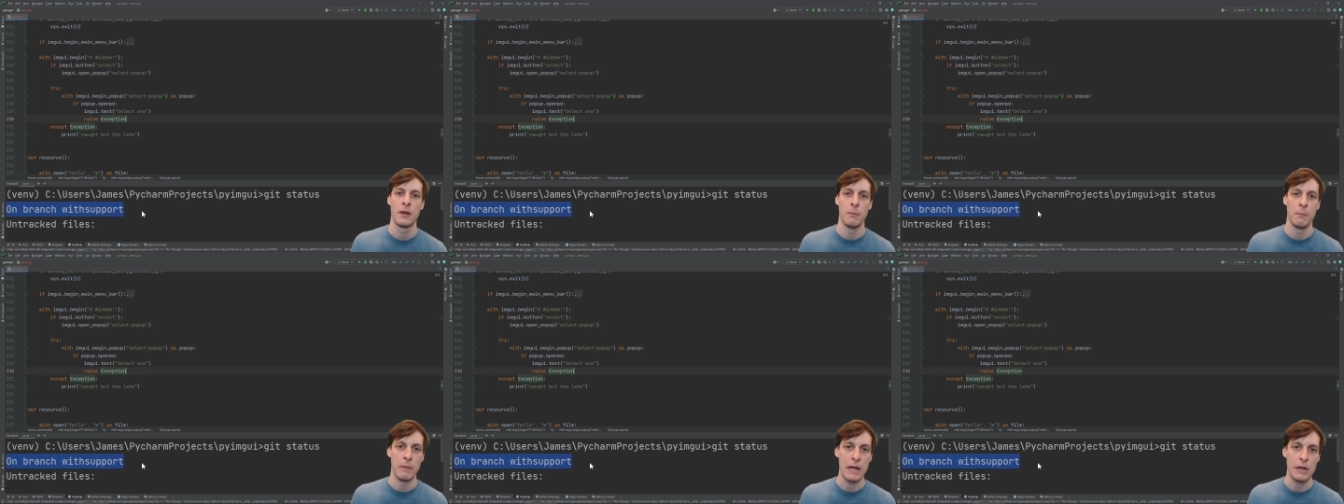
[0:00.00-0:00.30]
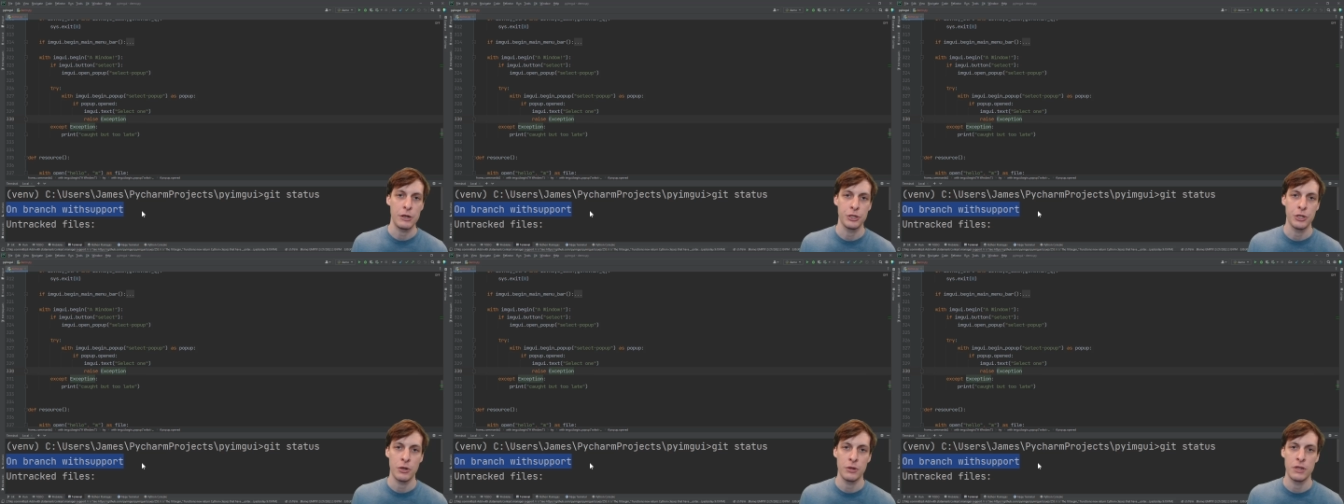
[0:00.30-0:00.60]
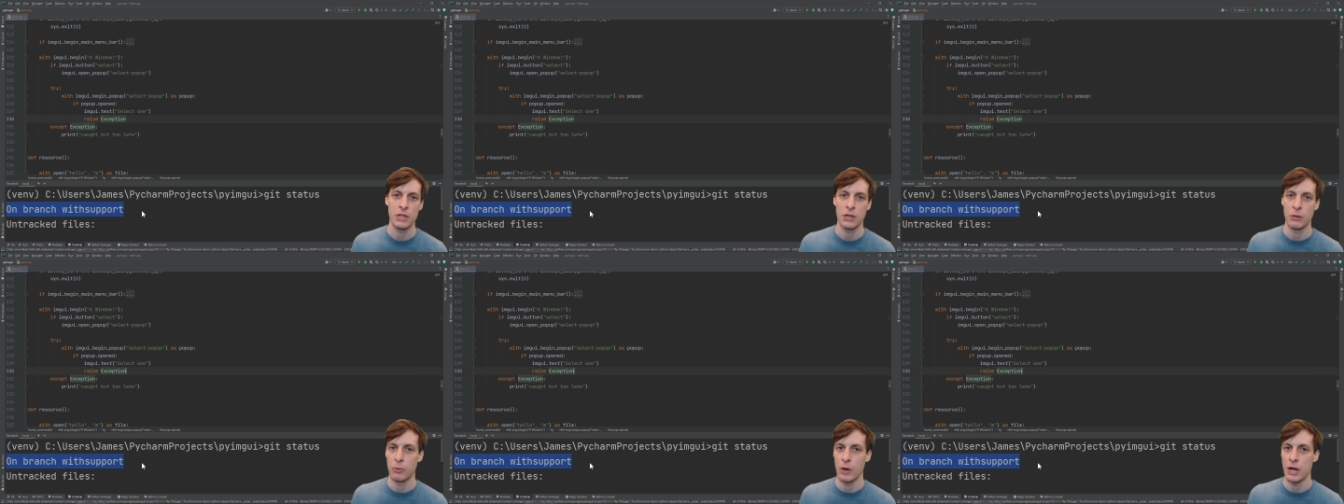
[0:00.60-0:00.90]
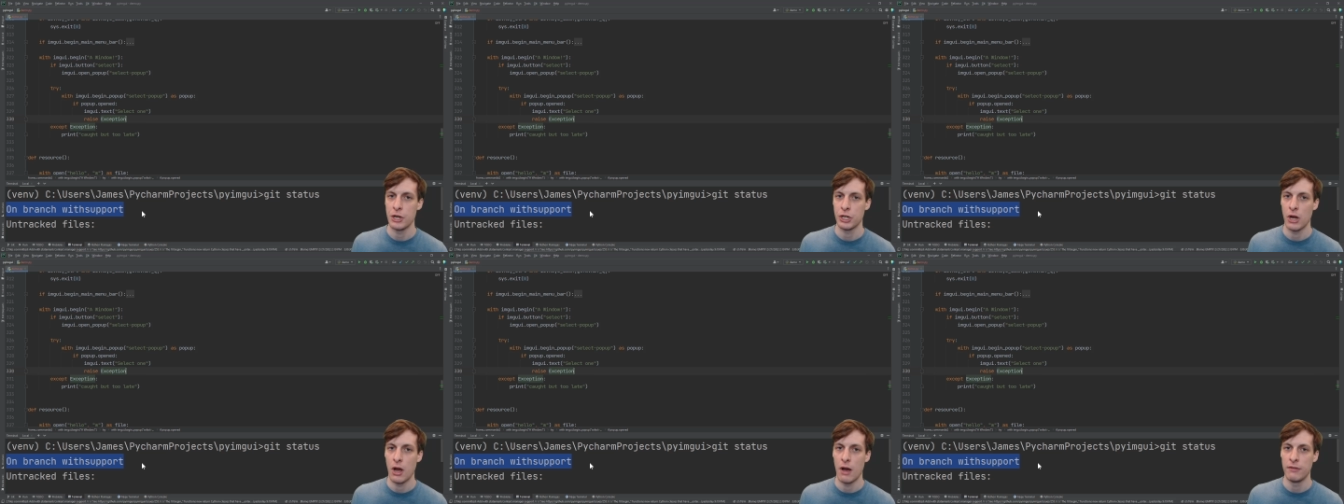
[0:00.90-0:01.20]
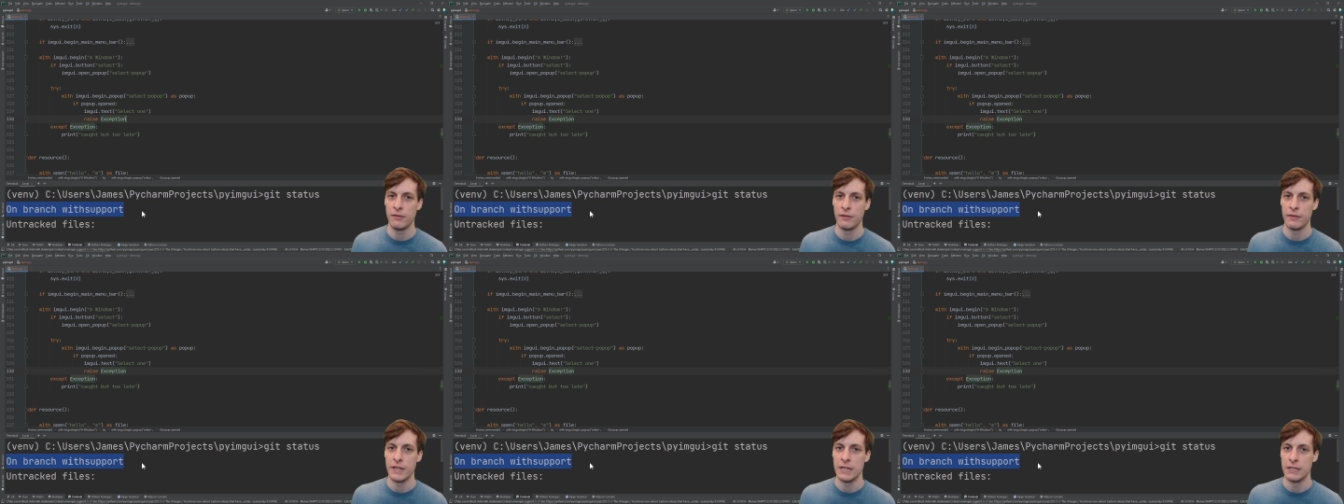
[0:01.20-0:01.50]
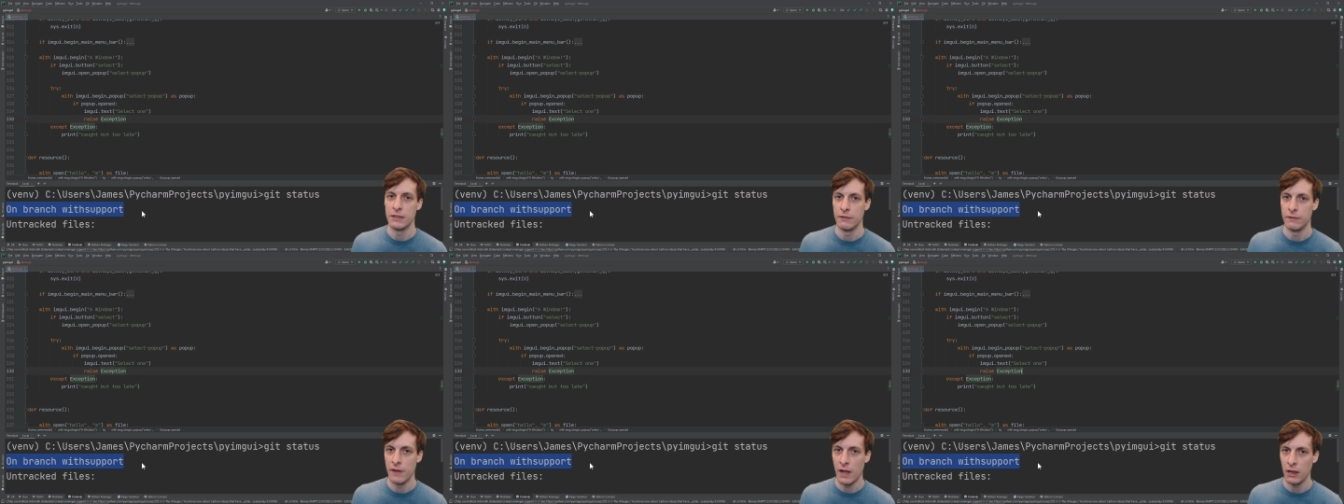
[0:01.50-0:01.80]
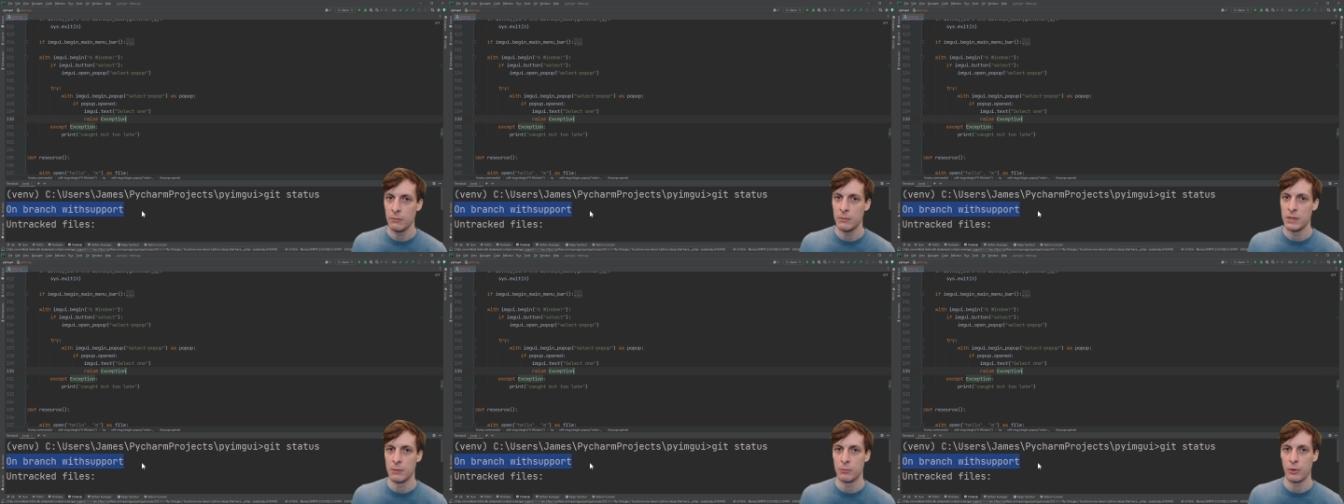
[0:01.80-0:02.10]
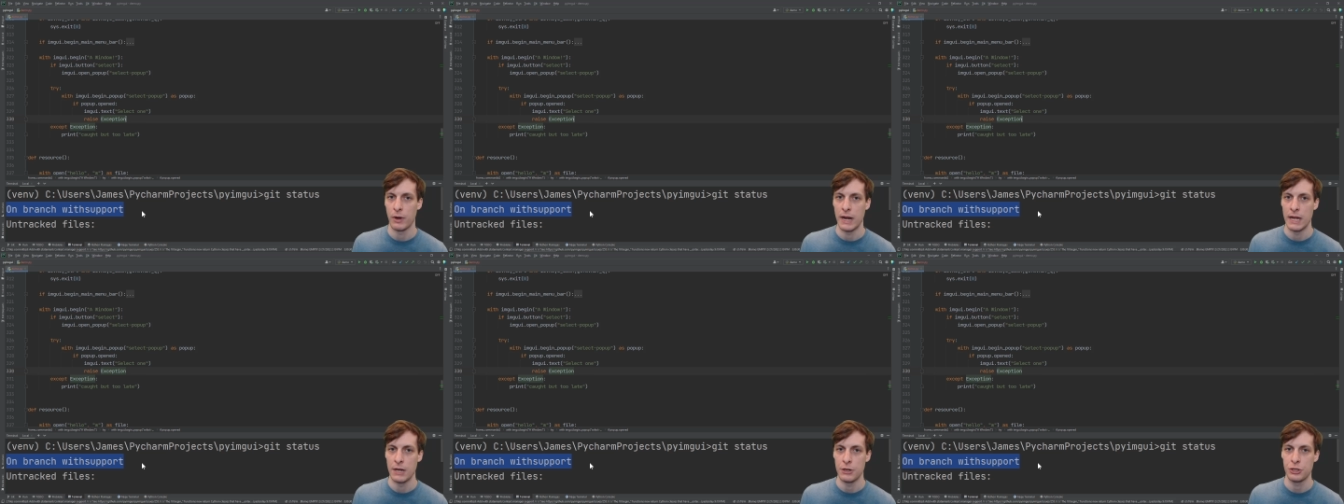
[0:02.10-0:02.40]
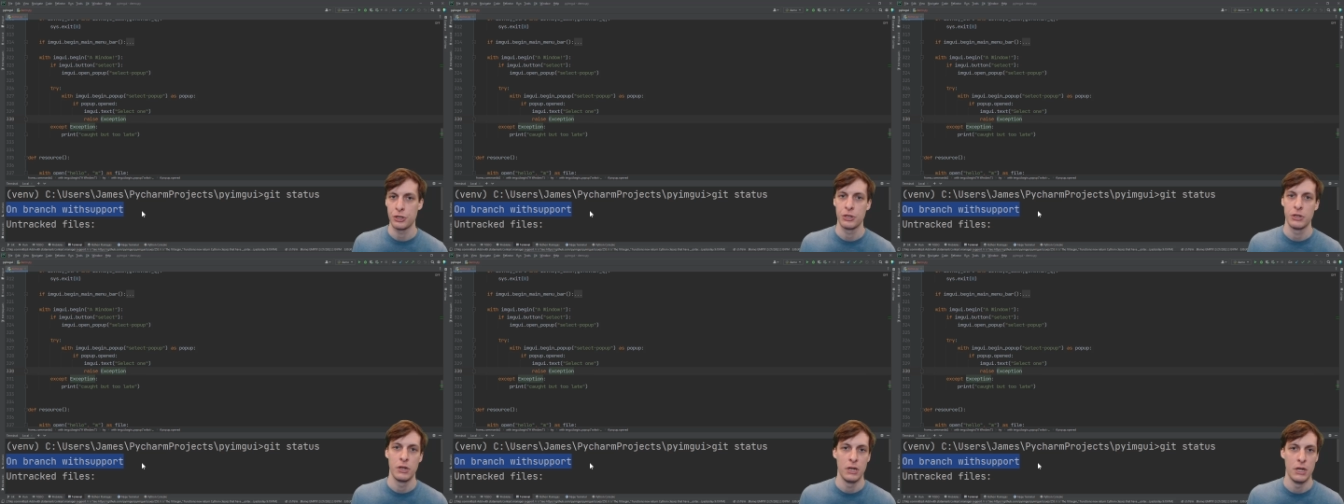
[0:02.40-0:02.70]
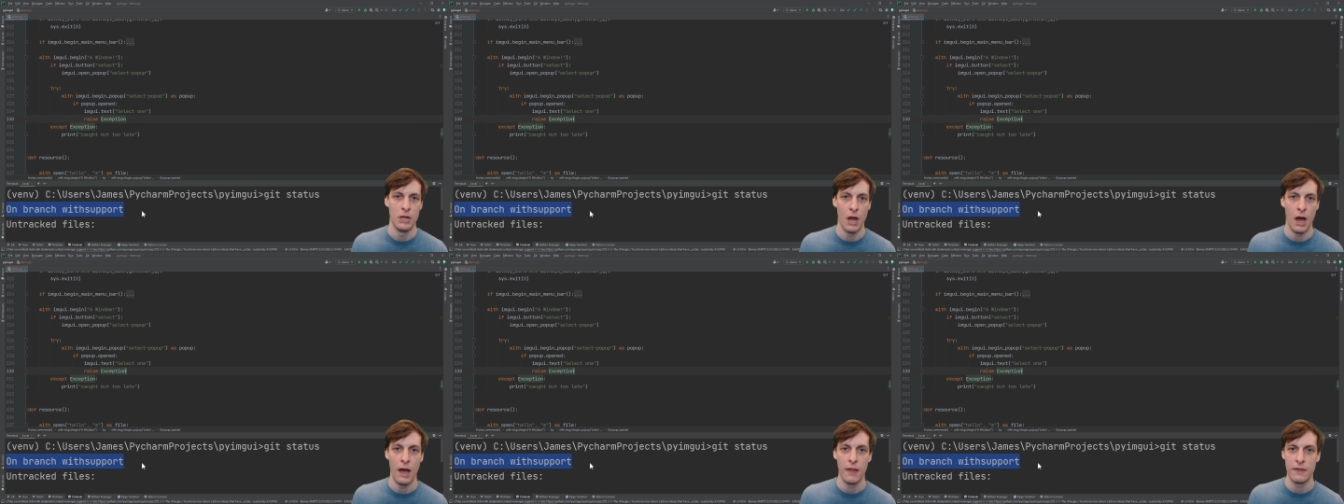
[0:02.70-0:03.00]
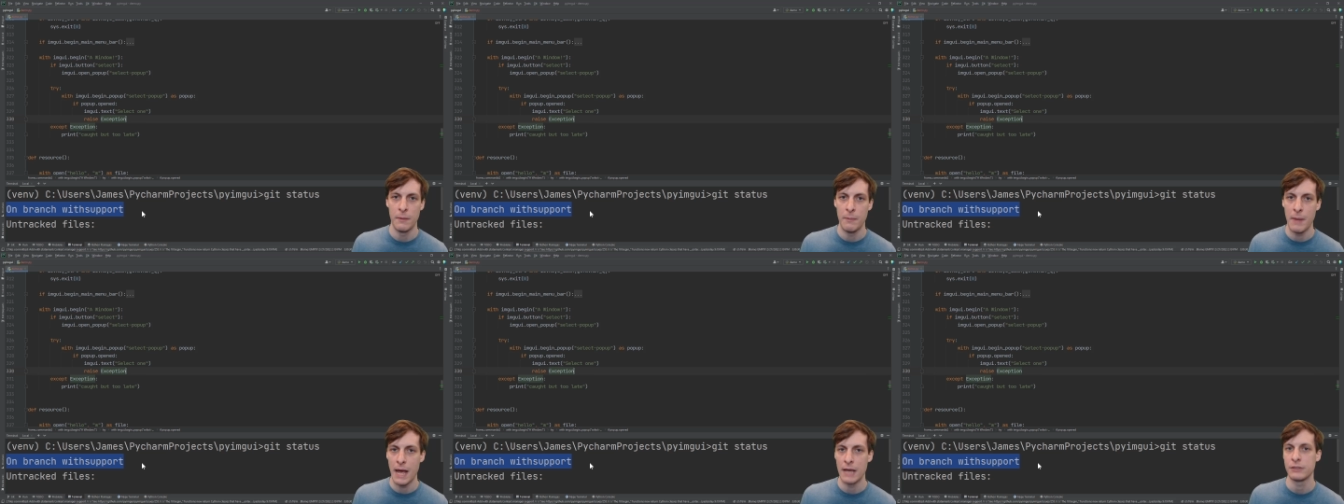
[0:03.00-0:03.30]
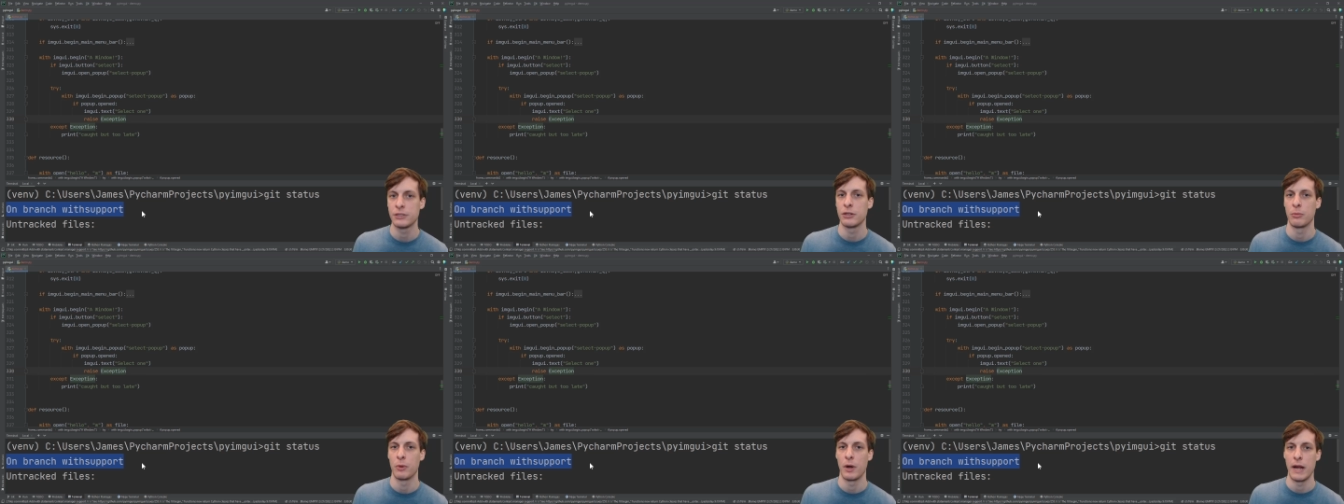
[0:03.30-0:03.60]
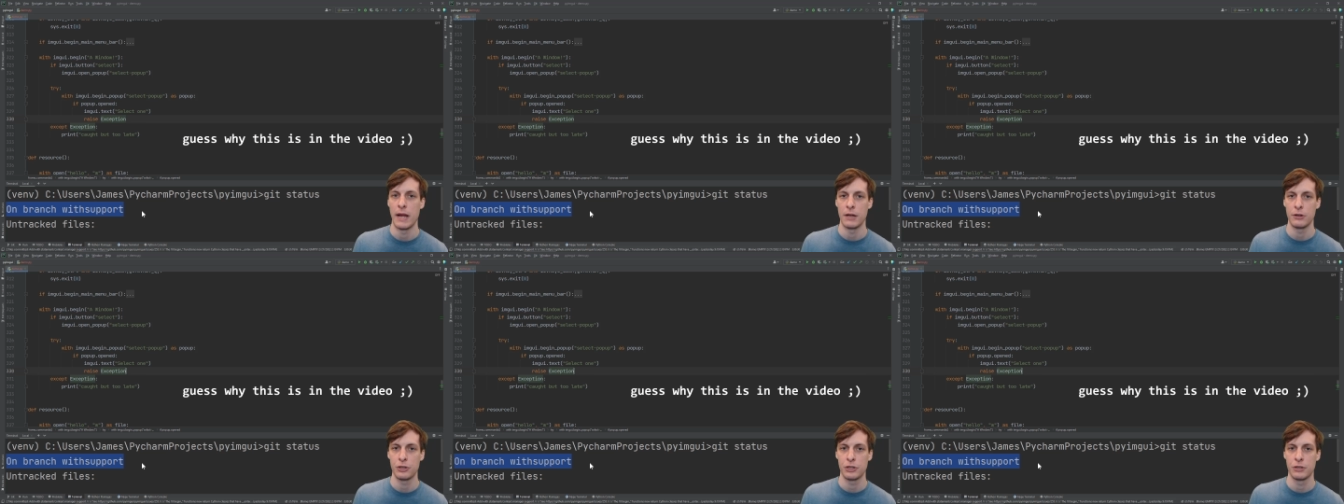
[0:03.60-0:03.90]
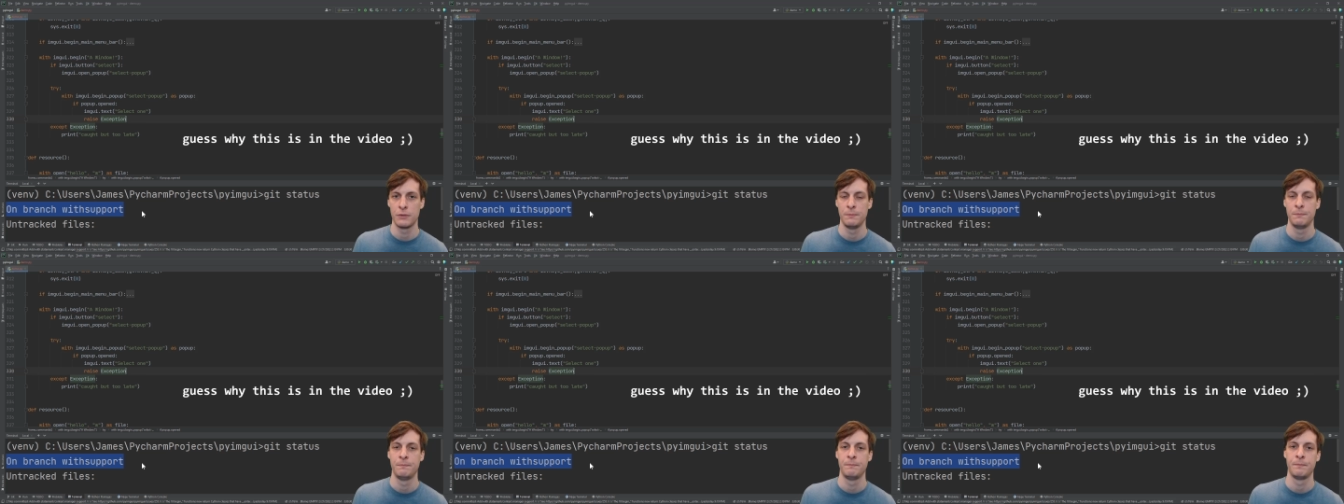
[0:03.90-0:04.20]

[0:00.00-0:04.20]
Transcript: Make sure that you're branching off of the development branch, not the master branch.